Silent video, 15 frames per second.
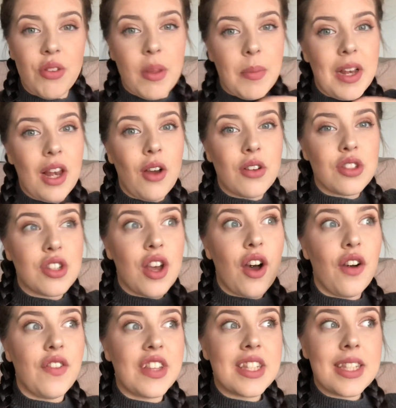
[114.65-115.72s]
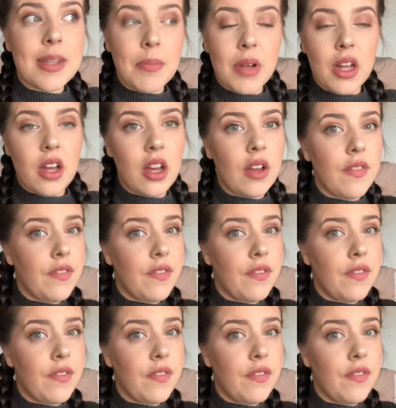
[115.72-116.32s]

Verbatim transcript: there'll be lots of similar